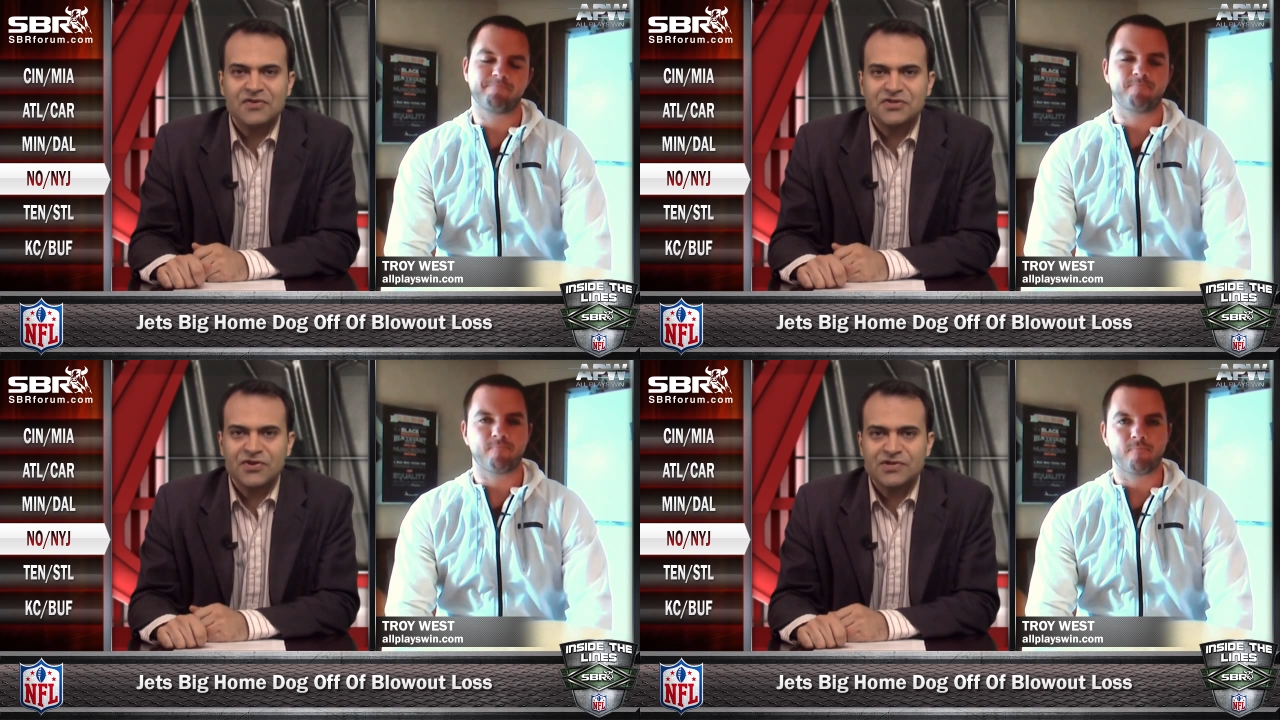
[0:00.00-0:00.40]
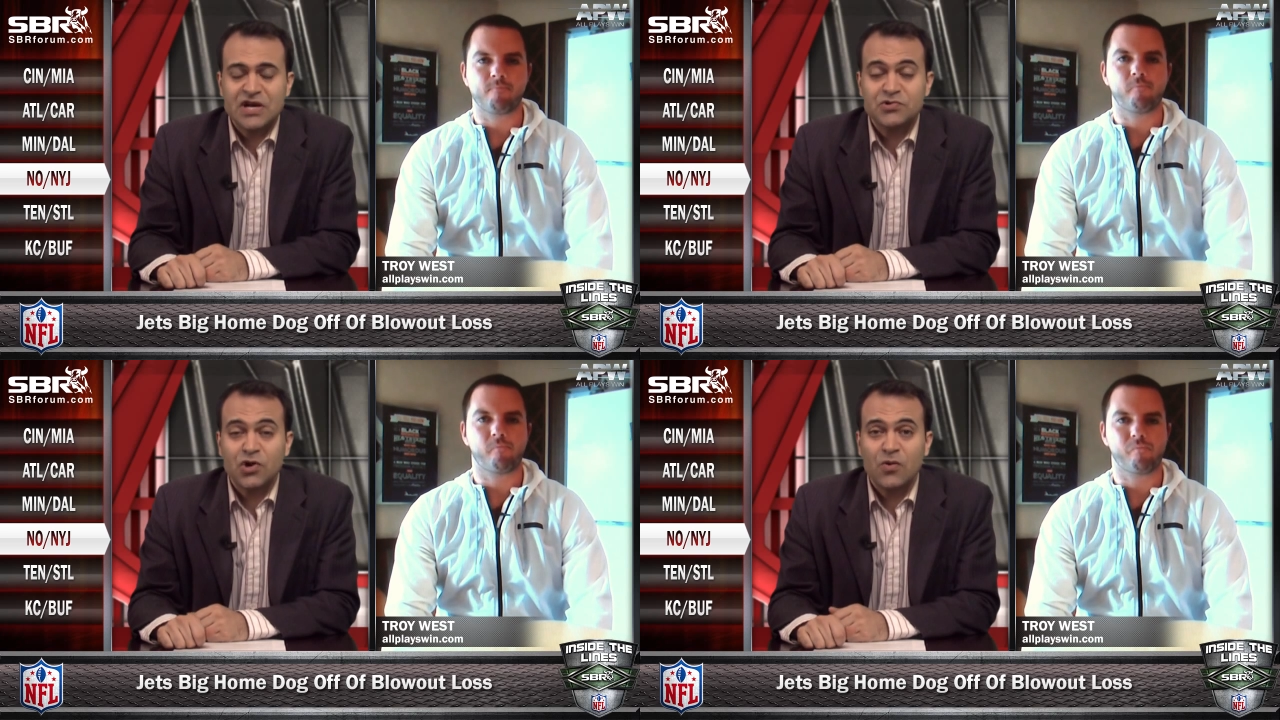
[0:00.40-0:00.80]
Speaker 1: this
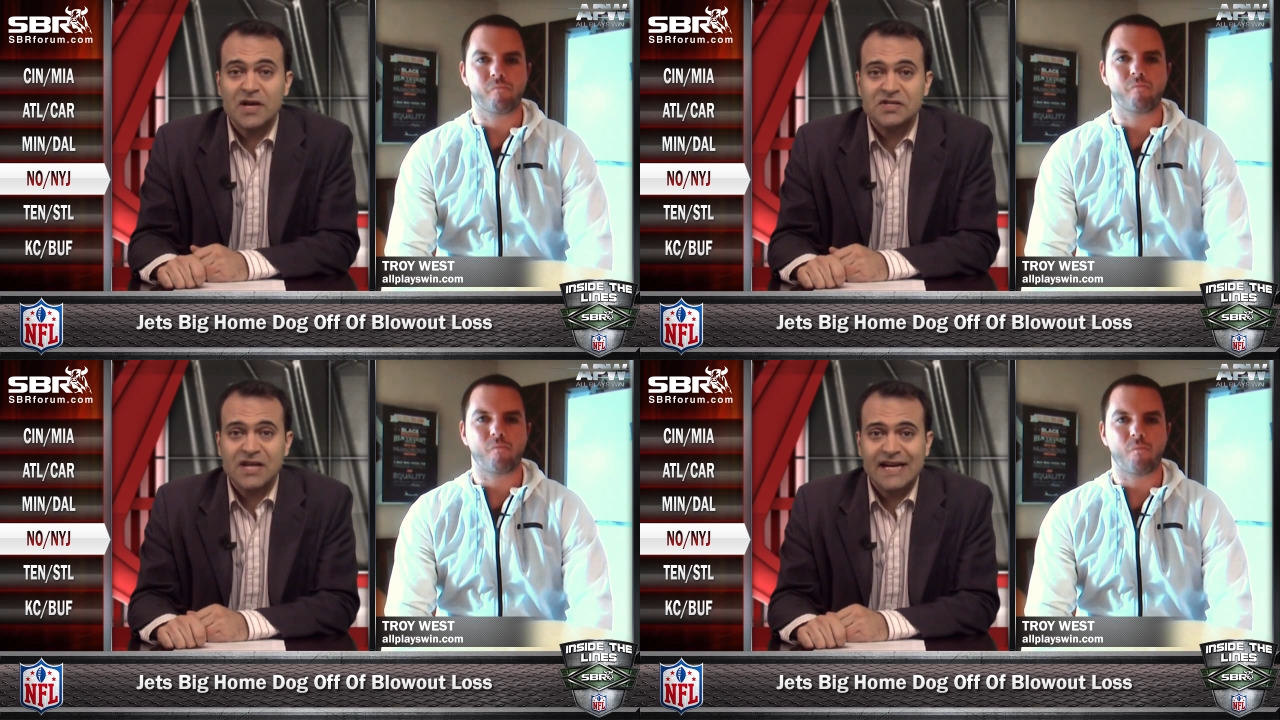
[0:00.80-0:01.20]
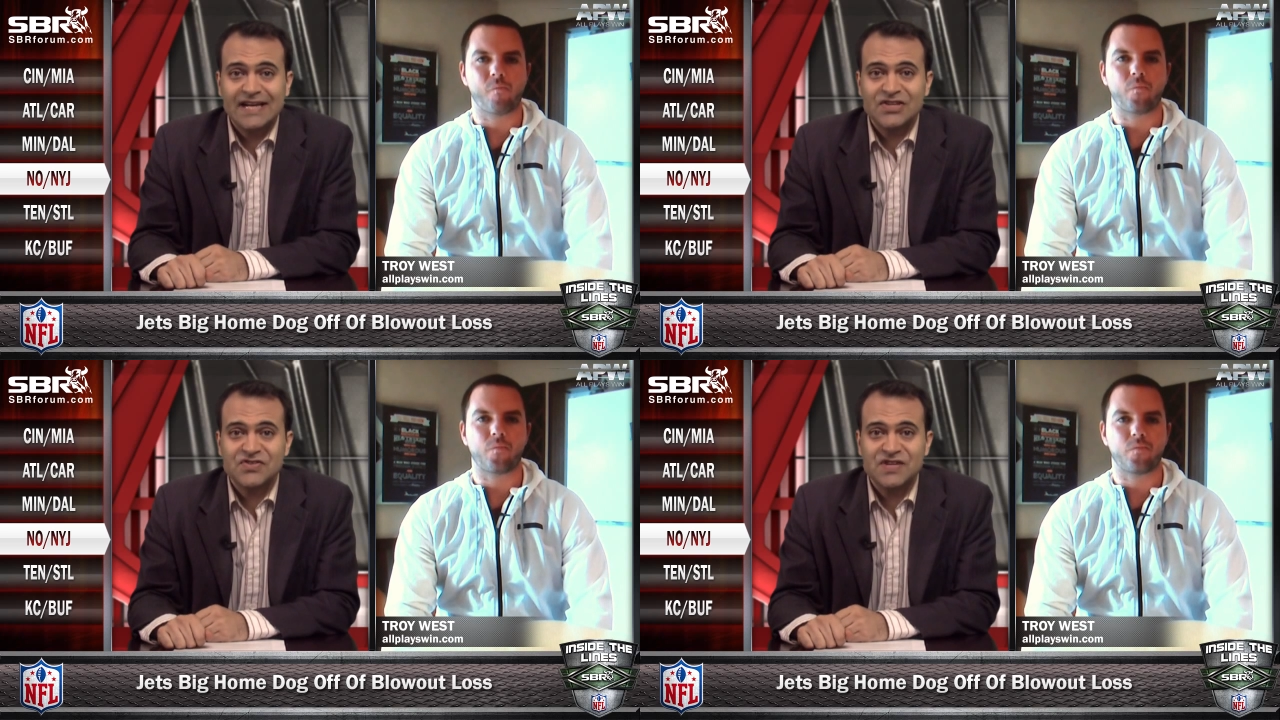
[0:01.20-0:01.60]
turns out. Troy West
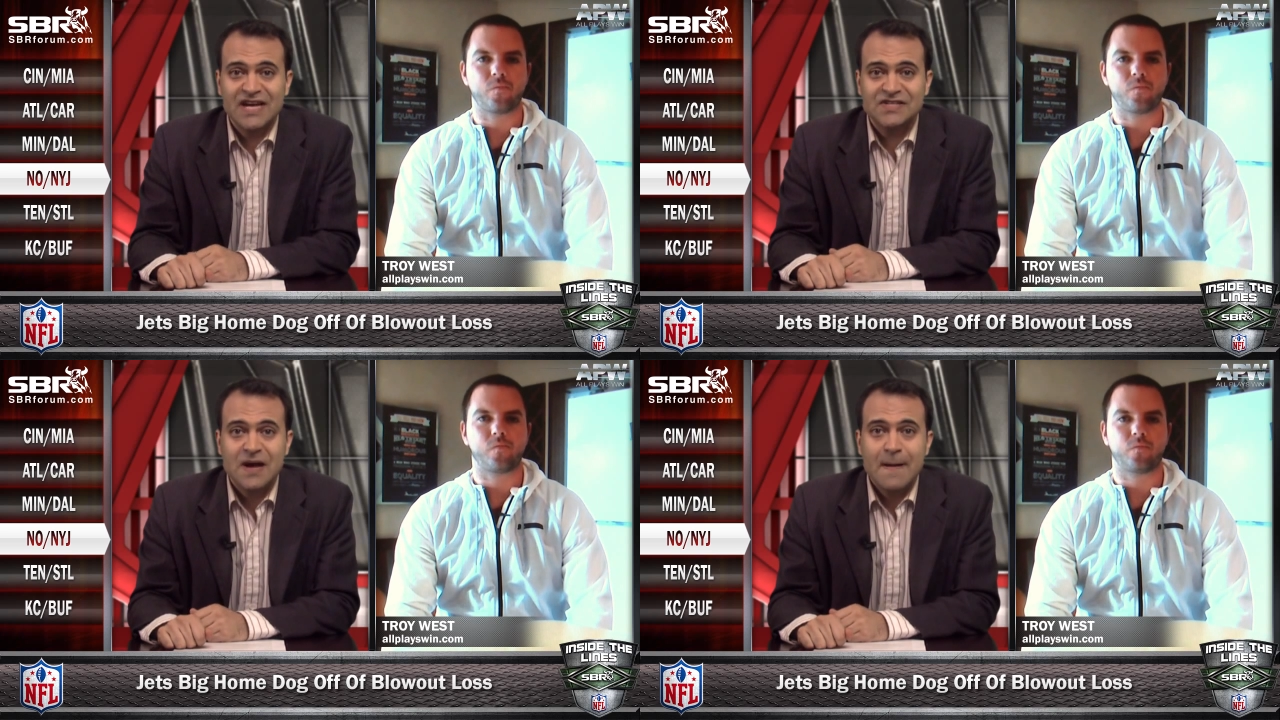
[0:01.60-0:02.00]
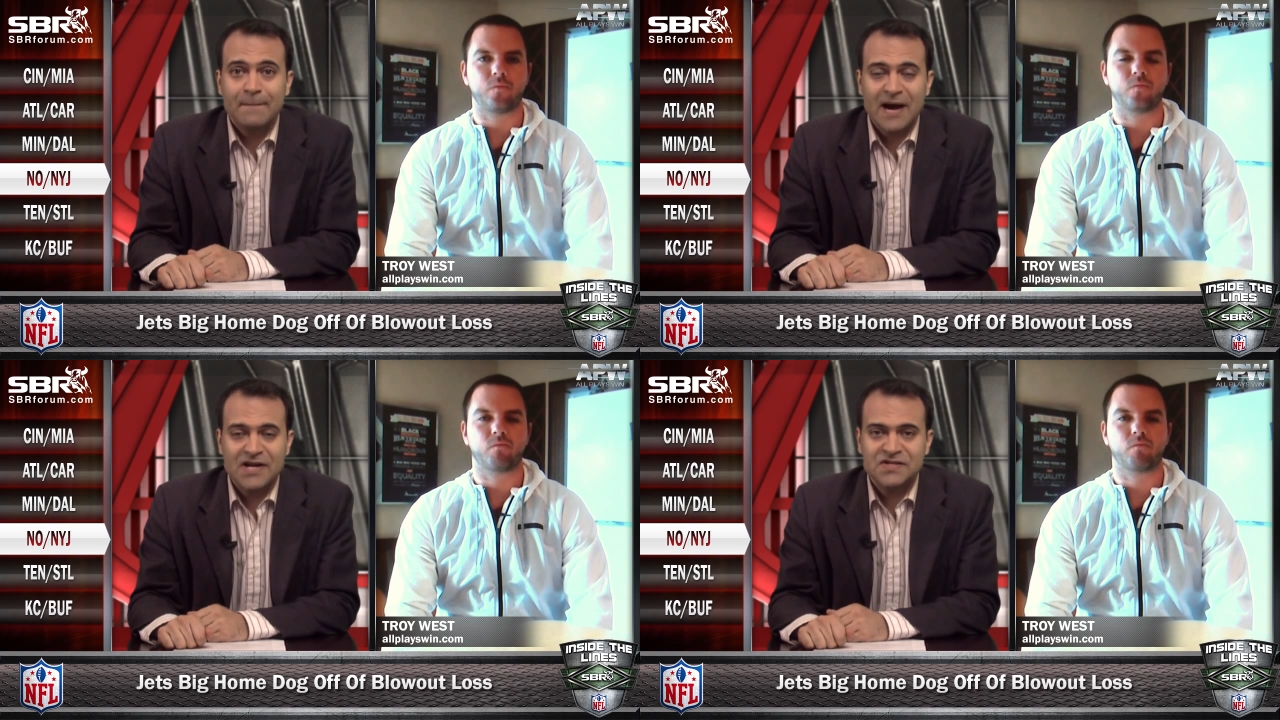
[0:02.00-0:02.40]
liking the Saints,
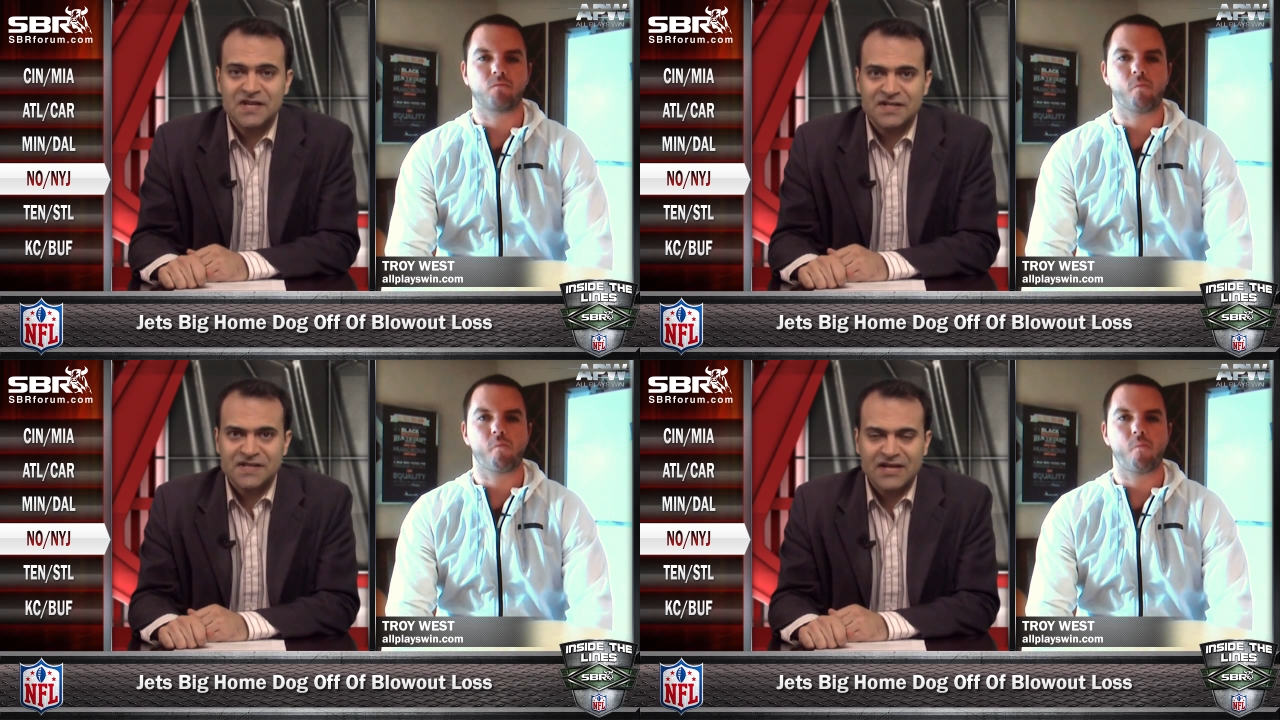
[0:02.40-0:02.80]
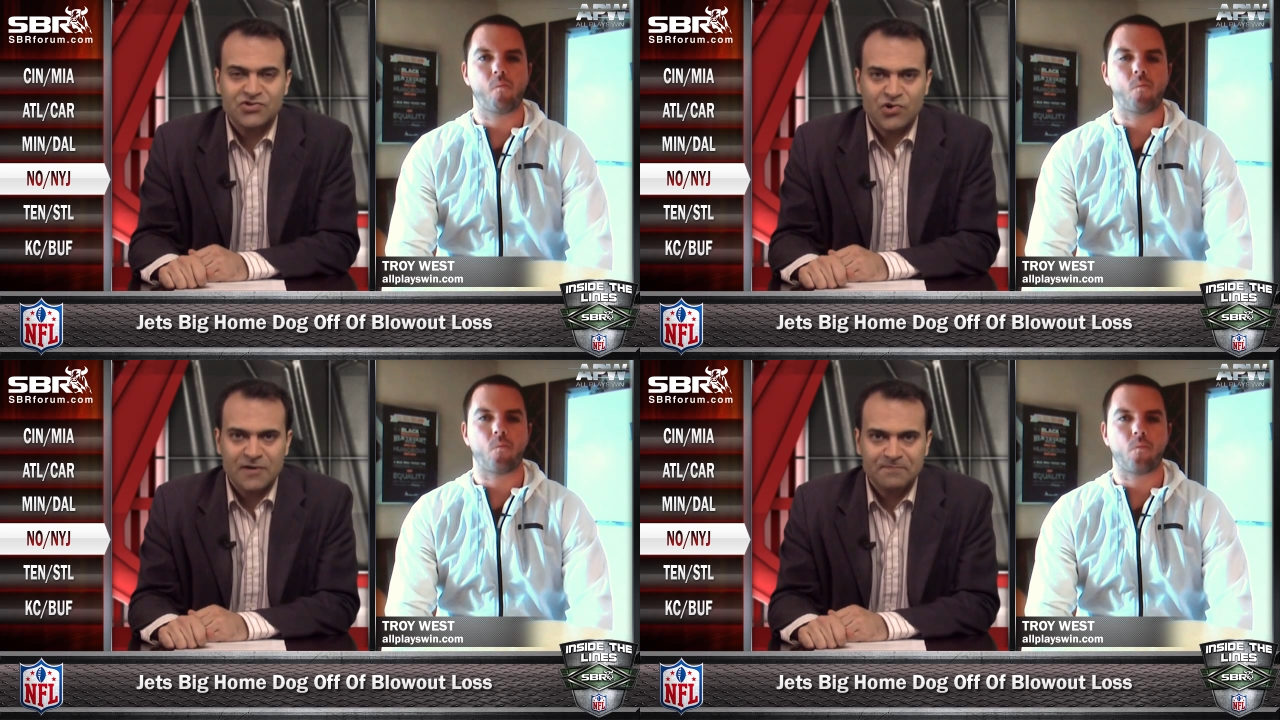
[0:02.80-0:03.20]
minus six.
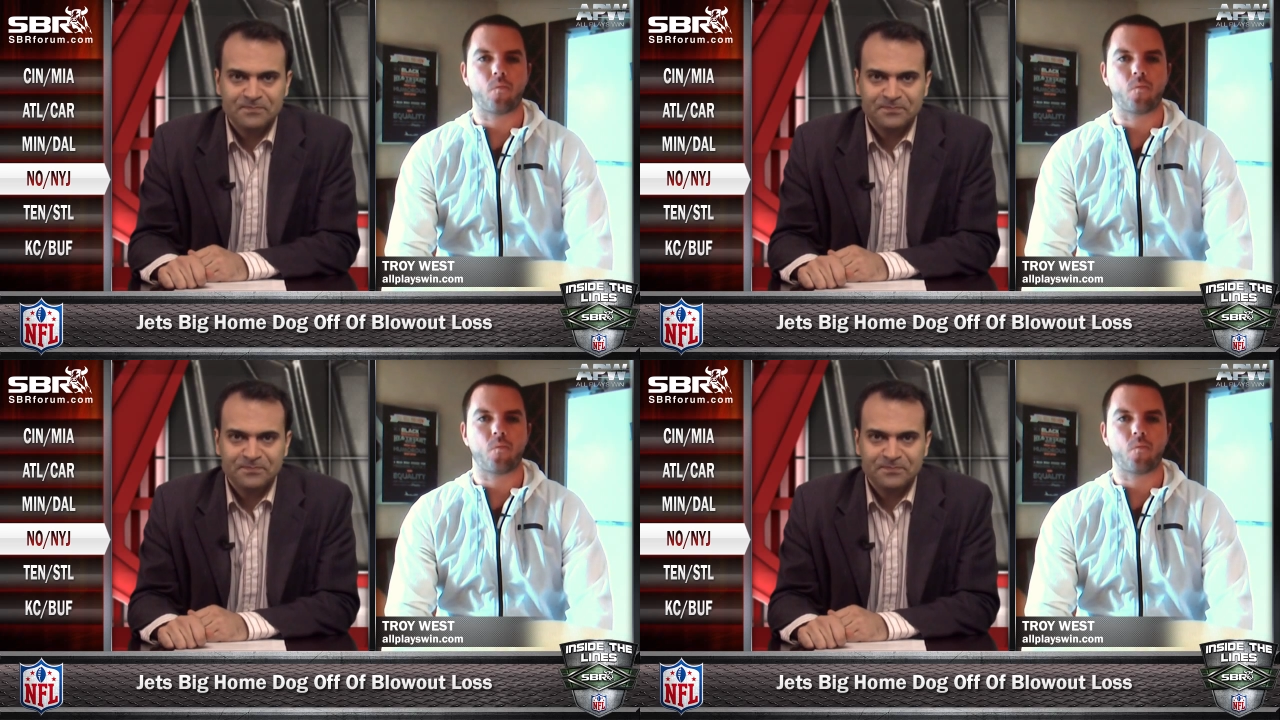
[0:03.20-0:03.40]
Thanks, Troy.